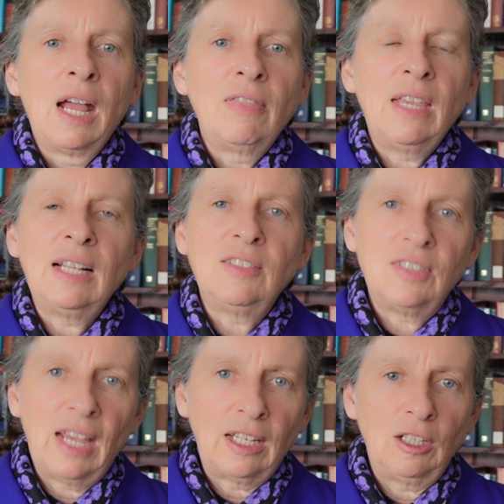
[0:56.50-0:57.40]
The
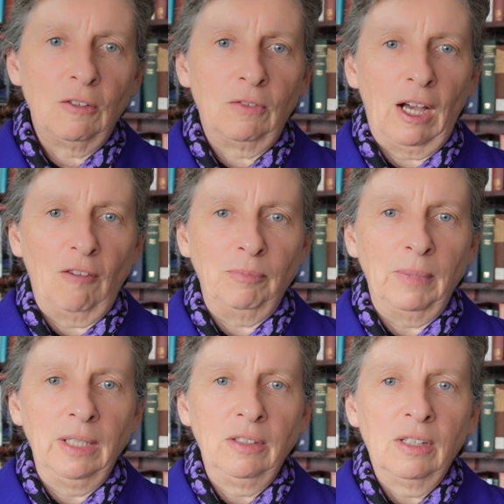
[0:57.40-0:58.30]
executive
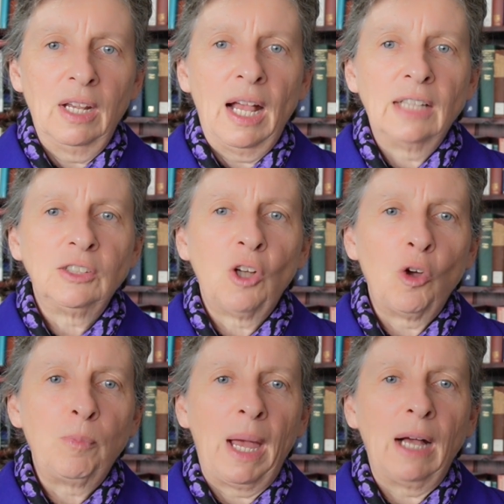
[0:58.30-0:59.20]
government has
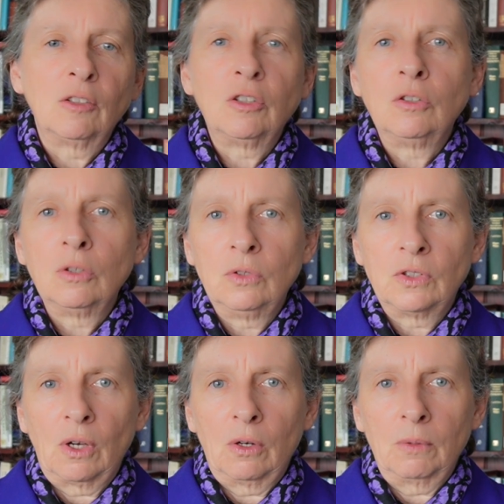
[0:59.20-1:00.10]
no power to do
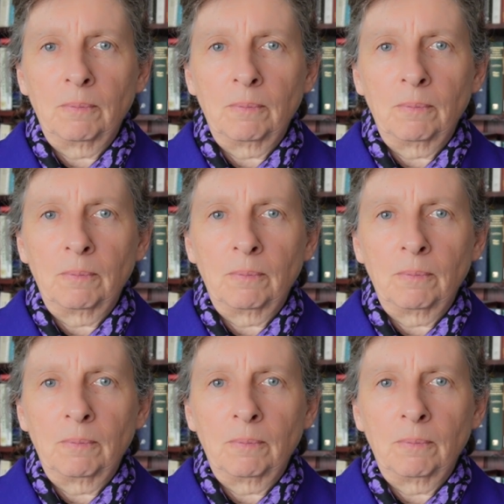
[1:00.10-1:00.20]
so.